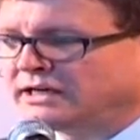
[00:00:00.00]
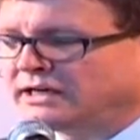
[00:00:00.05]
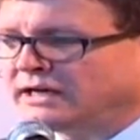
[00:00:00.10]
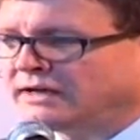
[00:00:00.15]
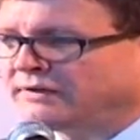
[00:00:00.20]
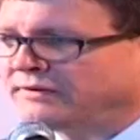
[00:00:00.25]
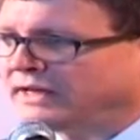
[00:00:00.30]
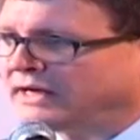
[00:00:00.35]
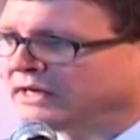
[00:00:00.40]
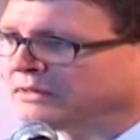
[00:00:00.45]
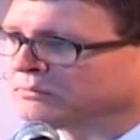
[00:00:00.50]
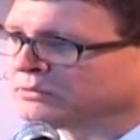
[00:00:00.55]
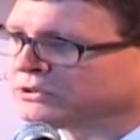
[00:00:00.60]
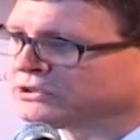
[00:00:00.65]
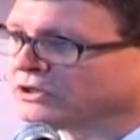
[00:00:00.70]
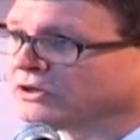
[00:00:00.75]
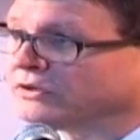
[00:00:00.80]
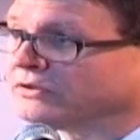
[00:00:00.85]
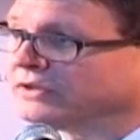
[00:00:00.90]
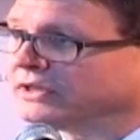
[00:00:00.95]
and that
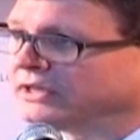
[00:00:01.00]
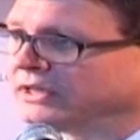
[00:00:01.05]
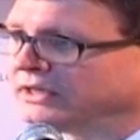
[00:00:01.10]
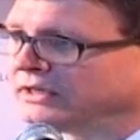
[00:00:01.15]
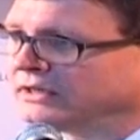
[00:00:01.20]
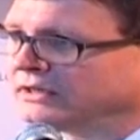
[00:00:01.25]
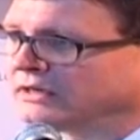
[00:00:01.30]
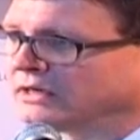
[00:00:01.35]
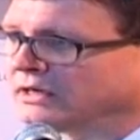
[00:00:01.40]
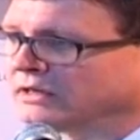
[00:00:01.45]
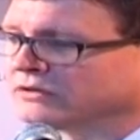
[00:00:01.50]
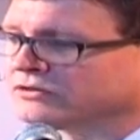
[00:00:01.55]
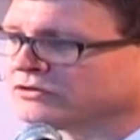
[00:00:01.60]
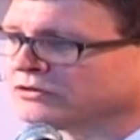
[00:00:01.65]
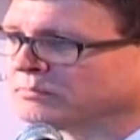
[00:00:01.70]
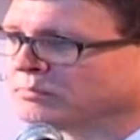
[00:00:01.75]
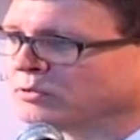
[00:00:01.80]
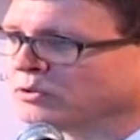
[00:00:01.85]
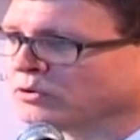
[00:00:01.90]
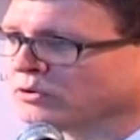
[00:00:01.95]
was on the
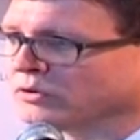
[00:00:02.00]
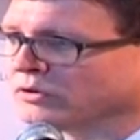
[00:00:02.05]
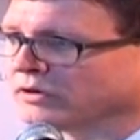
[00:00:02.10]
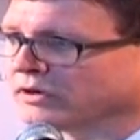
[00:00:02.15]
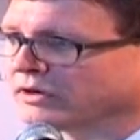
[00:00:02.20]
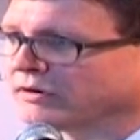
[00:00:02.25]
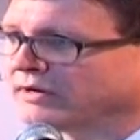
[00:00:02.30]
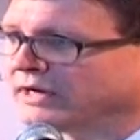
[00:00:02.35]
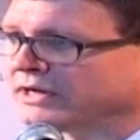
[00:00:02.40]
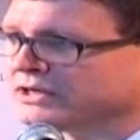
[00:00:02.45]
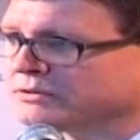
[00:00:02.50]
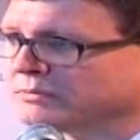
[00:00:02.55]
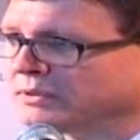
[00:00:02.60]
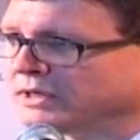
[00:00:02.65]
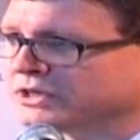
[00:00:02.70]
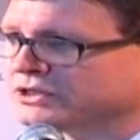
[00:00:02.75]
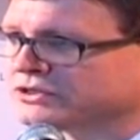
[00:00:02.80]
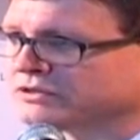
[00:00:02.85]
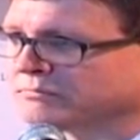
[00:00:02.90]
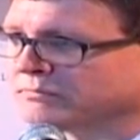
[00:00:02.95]
ultra-poor
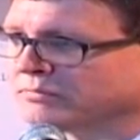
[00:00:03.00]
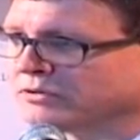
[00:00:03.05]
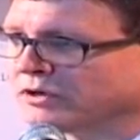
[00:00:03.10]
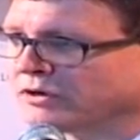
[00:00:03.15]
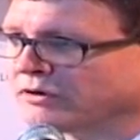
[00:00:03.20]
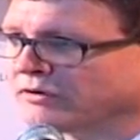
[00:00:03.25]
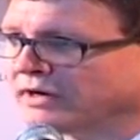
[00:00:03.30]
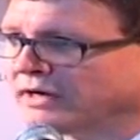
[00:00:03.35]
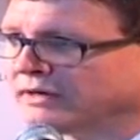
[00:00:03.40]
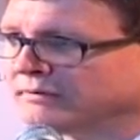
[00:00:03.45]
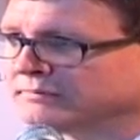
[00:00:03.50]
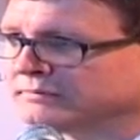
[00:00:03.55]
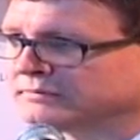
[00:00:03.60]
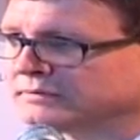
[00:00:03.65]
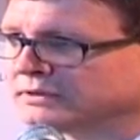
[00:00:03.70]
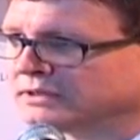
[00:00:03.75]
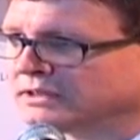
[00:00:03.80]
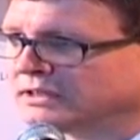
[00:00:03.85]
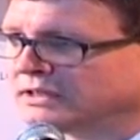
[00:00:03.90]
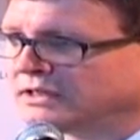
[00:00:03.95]
graduation program.
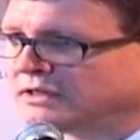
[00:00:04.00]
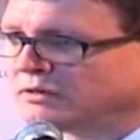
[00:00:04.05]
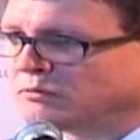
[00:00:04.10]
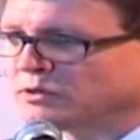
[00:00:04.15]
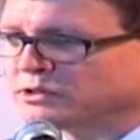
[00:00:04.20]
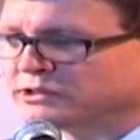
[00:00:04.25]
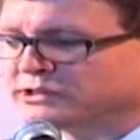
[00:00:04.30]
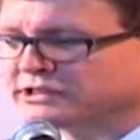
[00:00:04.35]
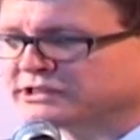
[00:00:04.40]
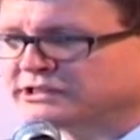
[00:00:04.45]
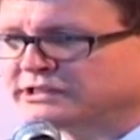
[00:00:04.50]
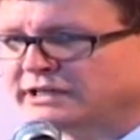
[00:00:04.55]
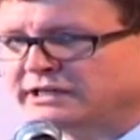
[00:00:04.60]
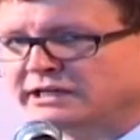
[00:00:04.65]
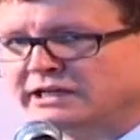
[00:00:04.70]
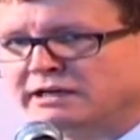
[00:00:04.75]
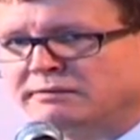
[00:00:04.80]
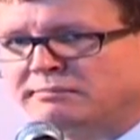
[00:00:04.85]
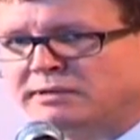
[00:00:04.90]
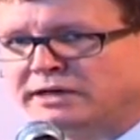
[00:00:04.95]
What's
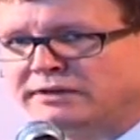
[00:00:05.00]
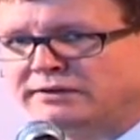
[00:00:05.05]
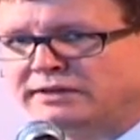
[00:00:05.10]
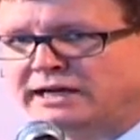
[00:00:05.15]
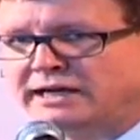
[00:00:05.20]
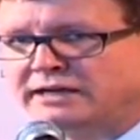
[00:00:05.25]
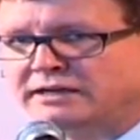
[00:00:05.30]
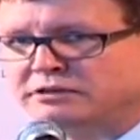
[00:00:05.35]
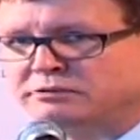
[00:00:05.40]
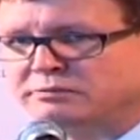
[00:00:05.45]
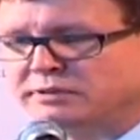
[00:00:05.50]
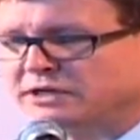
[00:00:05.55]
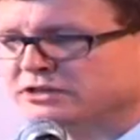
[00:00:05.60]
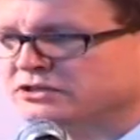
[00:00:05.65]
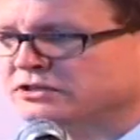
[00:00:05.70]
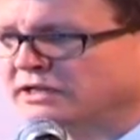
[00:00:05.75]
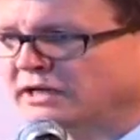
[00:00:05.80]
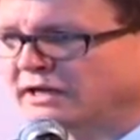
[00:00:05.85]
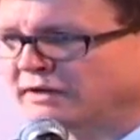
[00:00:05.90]
exciting about that is we actually